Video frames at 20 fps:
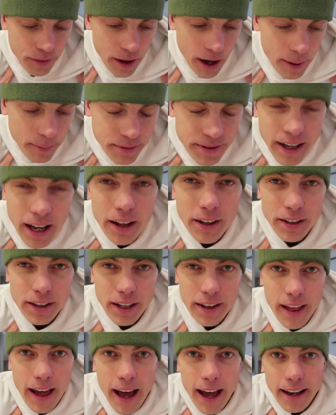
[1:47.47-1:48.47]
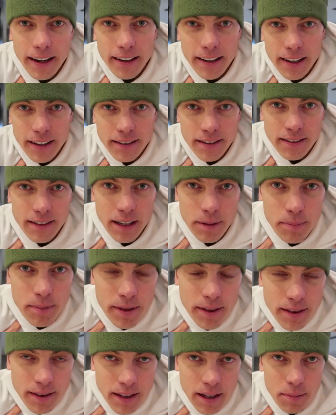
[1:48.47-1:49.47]
I'm telling you that, and that's a
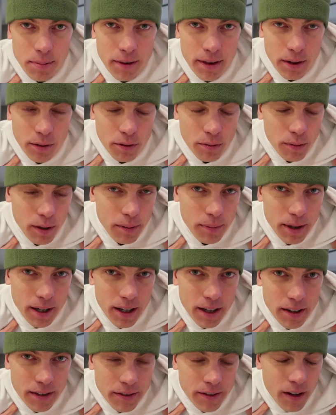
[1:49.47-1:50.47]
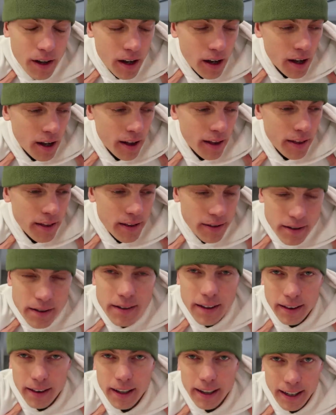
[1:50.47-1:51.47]
deep thing with me, because this
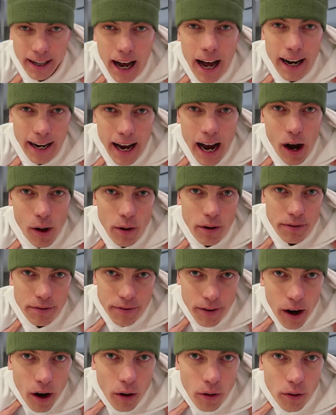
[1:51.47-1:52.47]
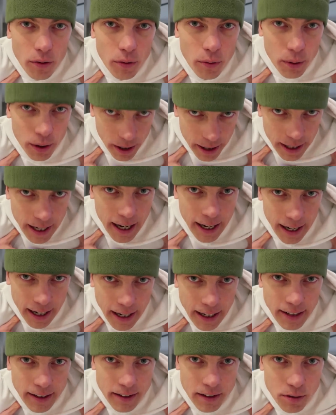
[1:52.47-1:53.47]
is like kind of how I felt when I got
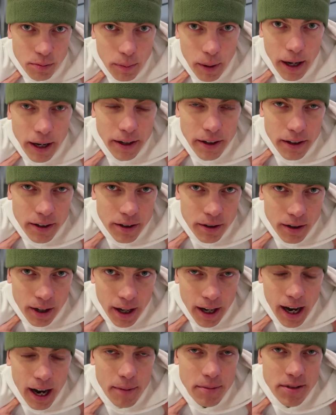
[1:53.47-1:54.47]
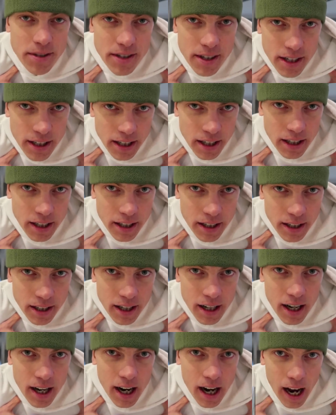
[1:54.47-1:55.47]
handed this binder. Okay, I'm sitting
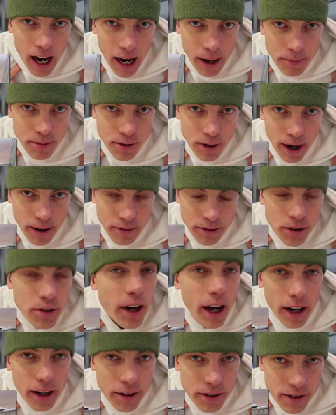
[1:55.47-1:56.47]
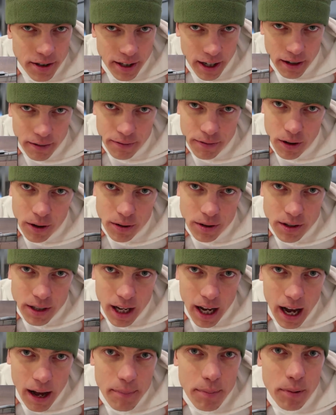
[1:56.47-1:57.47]
here, I'm driving. You gotta understand, folks,
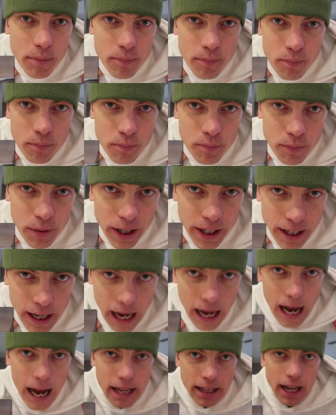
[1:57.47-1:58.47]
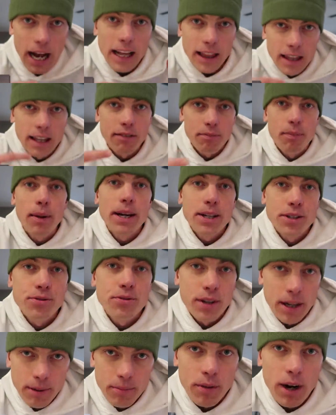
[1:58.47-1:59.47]
I've been like, I live my
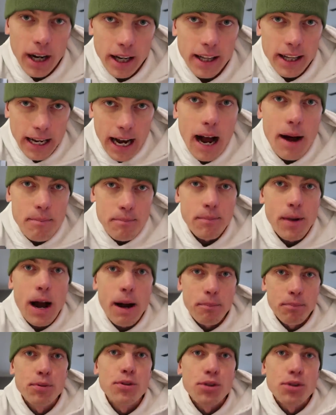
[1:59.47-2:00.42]
dream, right? Like I'm